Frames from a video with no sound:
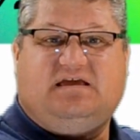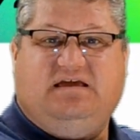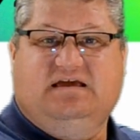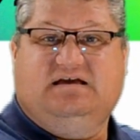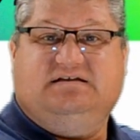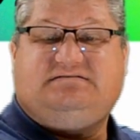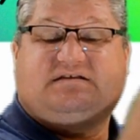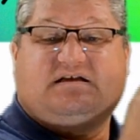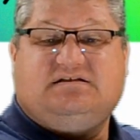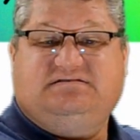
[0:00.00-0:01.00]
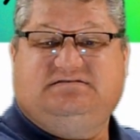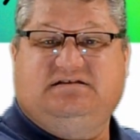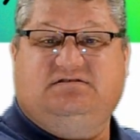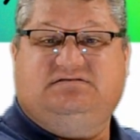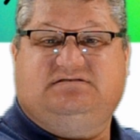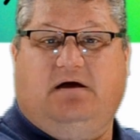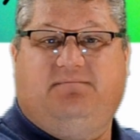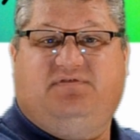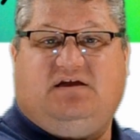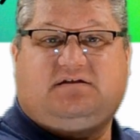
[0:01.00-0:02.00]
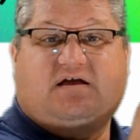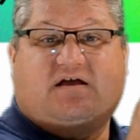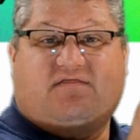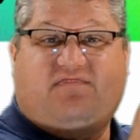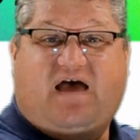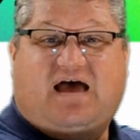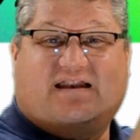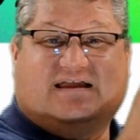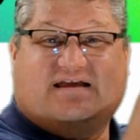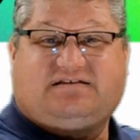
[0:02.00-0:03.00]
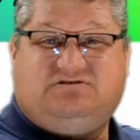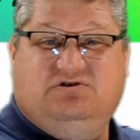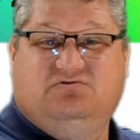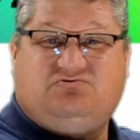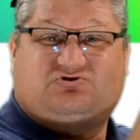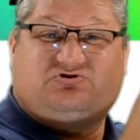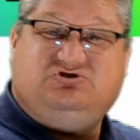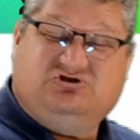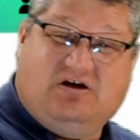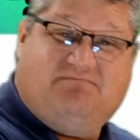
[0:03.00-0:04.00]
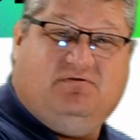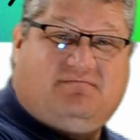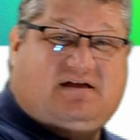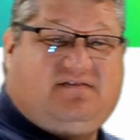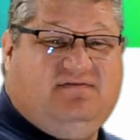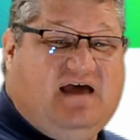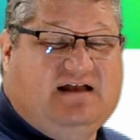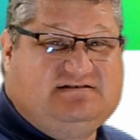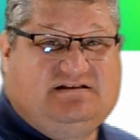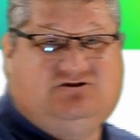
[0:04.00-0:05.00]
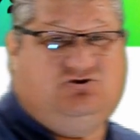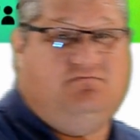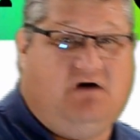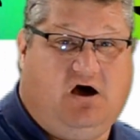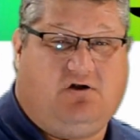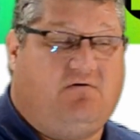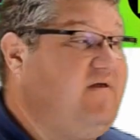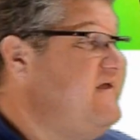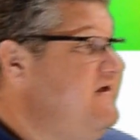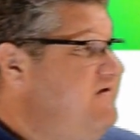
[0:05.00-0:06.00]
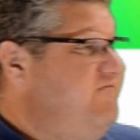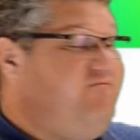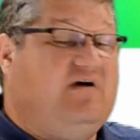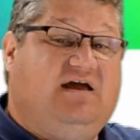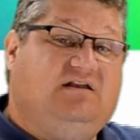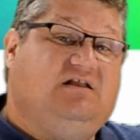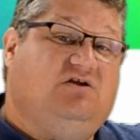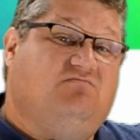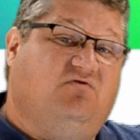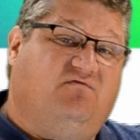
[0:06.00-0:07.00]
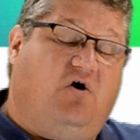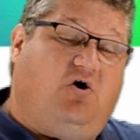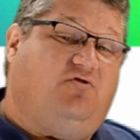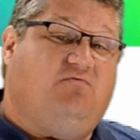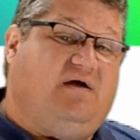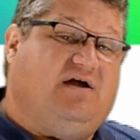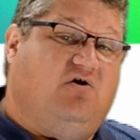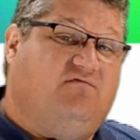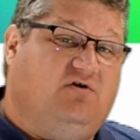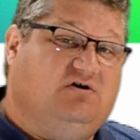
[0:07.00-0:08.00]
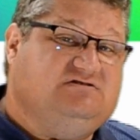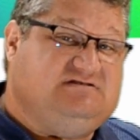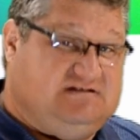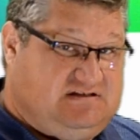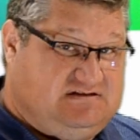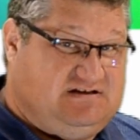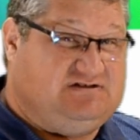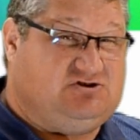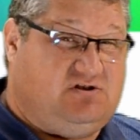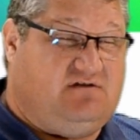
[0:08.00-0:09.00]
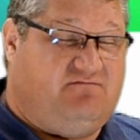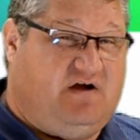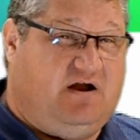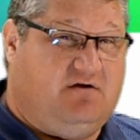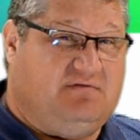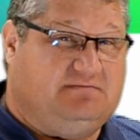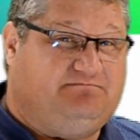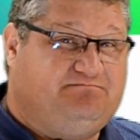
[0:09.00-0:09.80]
is still something that is used to supplement that digital model. Finally, you move all the way over to the digital environment,